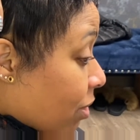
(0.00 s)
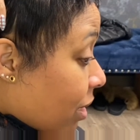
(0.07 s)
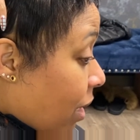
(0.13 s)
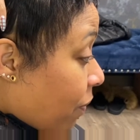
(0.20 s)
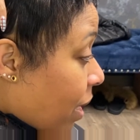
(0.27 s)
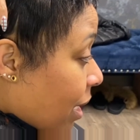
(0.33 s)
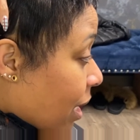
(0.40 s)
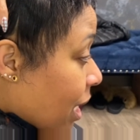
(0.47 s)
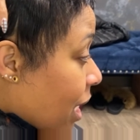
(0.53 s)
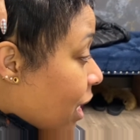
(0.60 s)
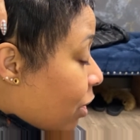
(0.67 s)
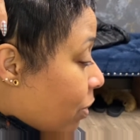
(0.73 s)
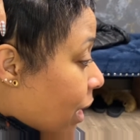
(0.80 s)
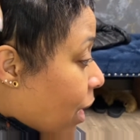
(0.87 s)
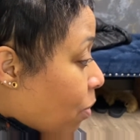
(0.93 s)
Depends on
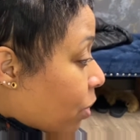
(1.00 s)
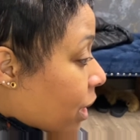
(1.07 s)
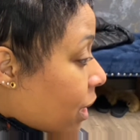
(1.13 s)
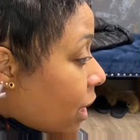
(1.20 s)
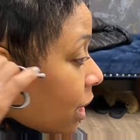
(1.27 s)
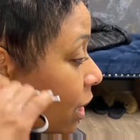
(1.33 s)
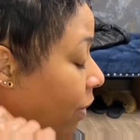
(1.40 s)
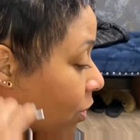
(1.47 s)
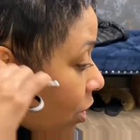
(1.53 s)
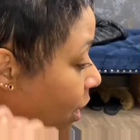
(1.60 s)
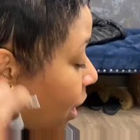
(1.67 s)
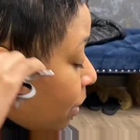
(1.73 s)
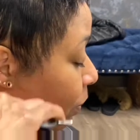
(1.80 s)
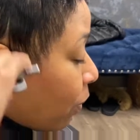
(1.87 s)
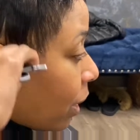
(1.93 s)
the hair.
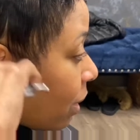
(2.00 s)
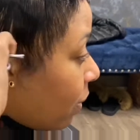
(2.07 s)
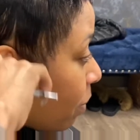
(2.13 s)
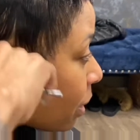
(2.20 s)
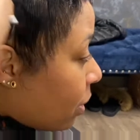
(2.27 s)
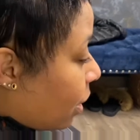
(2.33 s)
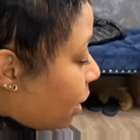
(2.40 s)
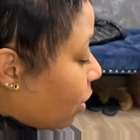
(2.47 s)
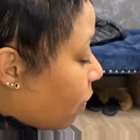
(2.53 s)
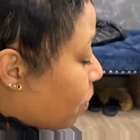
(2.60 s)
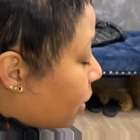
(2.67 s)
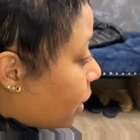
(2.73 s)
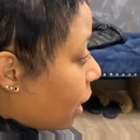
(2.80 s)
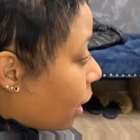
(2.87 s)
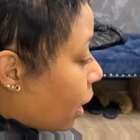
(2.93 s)
As you can see
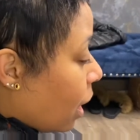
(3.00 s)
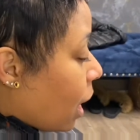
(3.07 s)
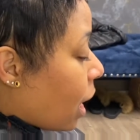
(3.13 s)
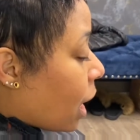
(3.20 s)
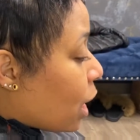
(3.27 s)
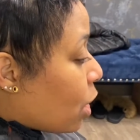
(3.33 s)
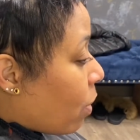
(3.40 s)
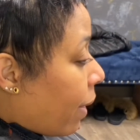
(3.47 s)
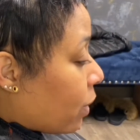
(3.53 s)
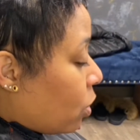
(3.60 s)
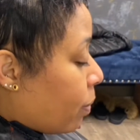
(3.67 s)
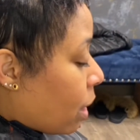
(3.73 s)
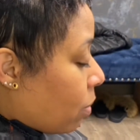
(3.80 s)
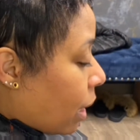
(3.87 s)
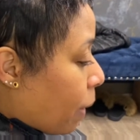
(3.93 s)
at
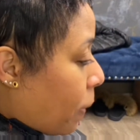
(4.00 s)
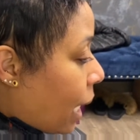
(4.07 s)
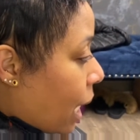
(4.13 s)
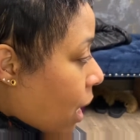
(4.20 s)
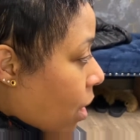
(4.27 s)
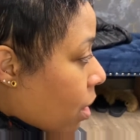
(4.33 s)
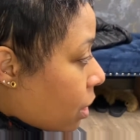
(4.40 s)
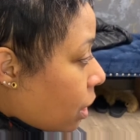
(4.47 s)
Monica's